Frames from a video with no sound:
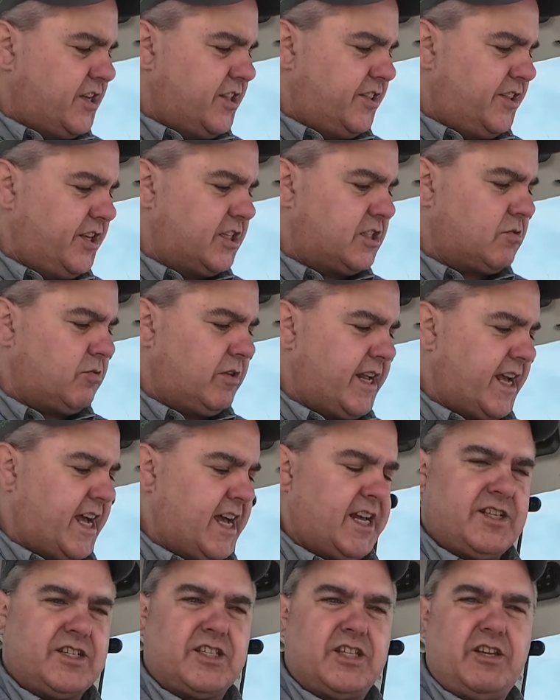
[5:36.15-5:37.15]
This one
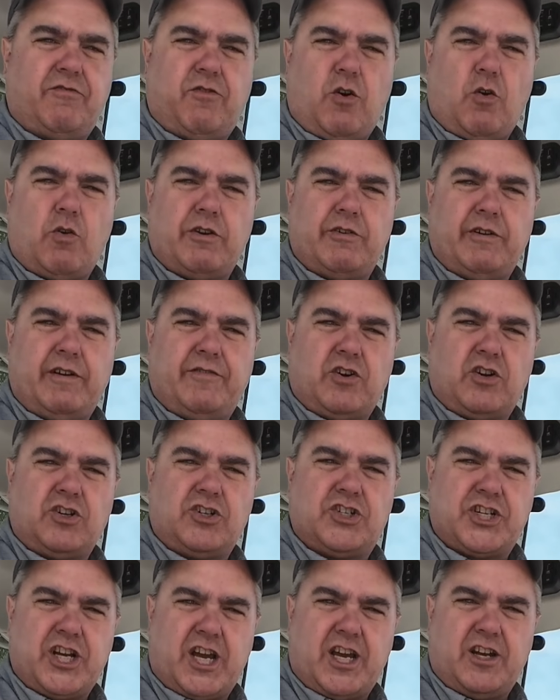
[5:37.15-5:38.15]
has the forward
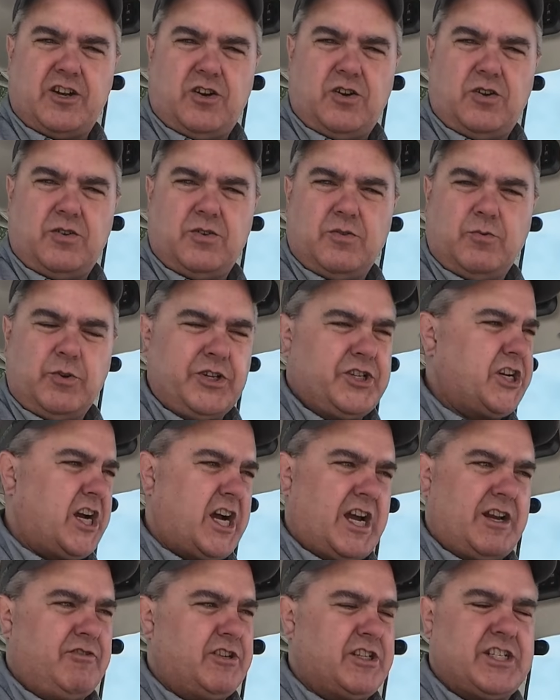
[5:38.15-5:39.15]
reverse shuttle, which a
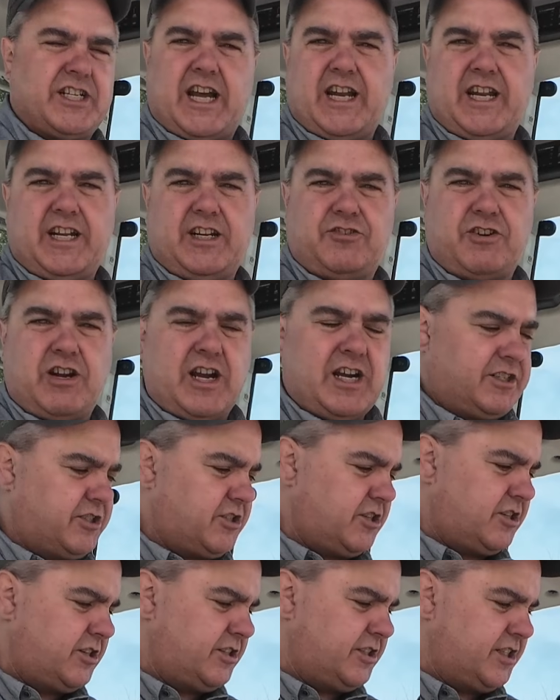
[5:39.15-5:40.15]
hydrostatic
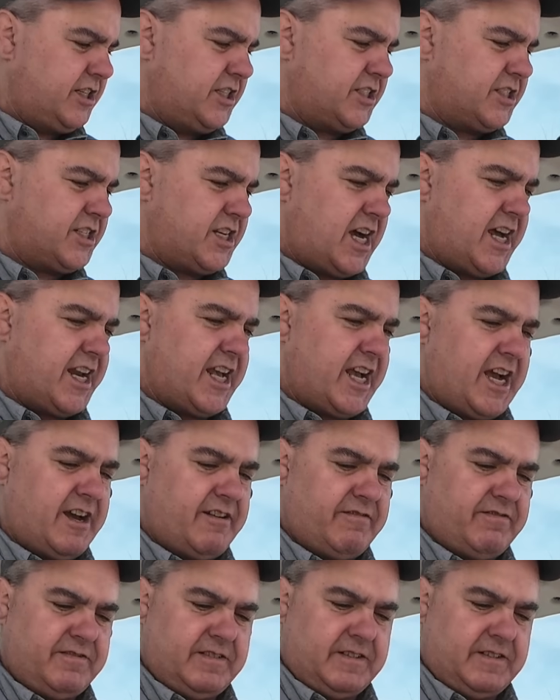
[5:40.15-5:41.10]
tractor does not have.